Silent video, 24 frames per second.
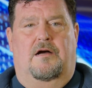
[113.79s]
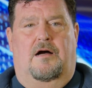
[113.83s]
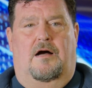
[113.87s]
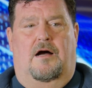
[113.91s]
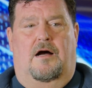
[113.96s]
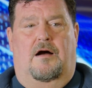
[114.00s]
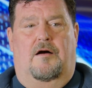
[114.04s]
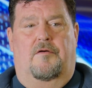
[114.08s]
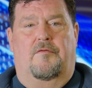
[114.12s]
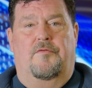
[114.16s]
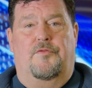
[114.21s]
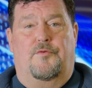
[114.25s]

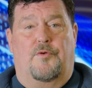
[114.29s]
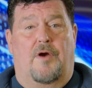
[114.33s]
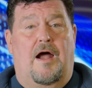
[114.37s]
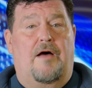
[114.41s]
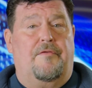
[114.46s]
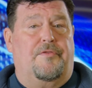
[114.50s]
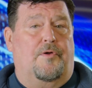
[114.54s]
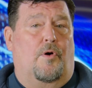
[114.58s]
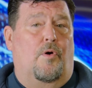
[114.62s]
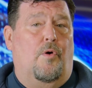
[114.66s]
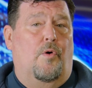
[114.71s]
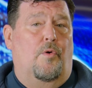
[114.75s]
uh,
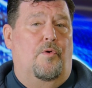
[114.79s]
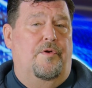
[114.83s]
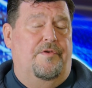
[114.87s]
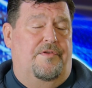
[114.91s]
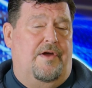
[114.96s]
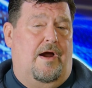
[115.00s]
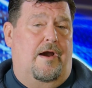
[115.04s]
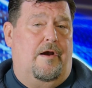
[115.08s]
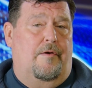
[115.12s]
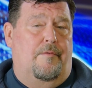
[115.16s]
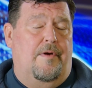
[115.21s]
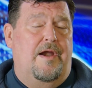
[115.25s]
throughout the whole
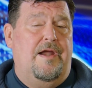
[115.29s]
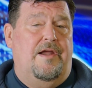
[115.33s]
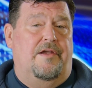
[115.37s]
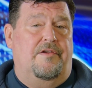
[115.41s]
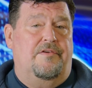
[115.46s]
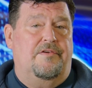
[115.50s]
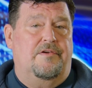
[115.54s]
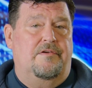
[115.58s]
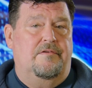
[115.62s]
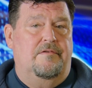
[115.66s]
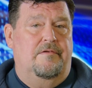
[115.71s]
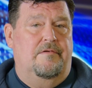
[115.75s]
entire
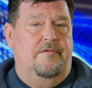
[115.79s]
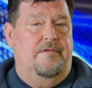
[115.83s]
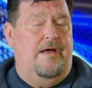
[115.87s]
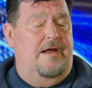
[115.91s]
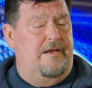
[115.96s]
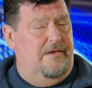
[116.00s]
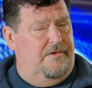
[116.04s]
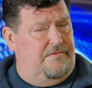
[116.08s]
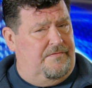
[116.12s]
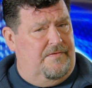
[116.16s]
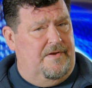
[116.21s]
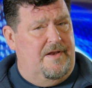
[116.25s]
range.
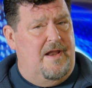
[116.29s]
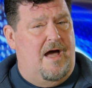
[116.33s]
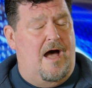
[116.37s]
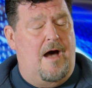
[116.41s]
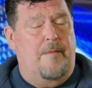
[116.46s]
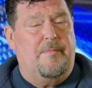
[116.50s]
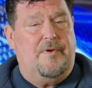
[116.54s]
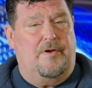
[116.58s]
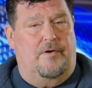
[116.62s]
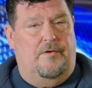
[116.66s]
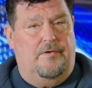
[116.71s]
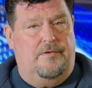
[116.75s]
That is
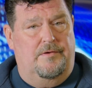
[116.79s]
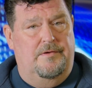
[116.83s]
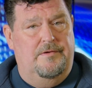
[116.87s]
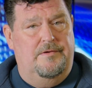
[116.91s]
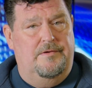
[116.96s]
phenomenal